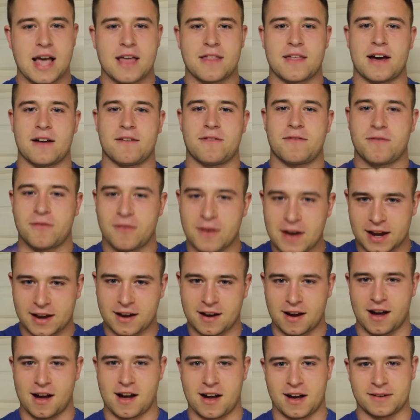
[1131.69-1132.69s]
that
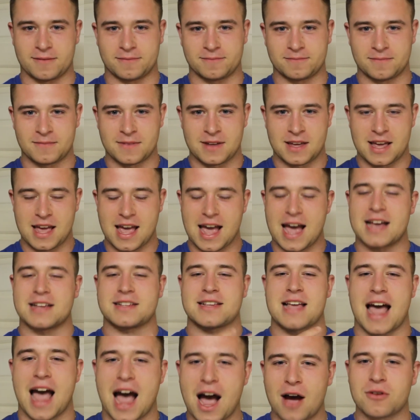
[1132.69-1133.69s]
FitCon
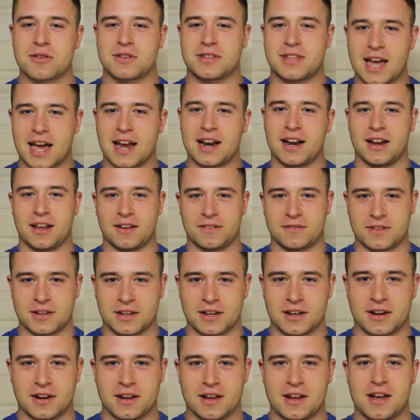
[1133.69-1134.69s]
has out
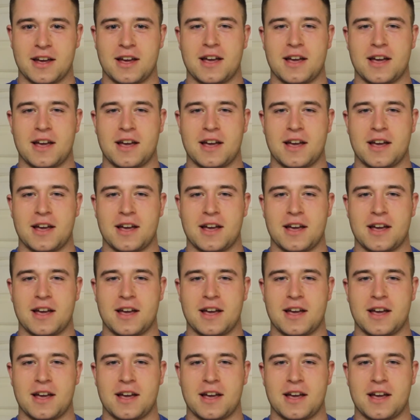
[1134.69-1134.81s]
deadlifted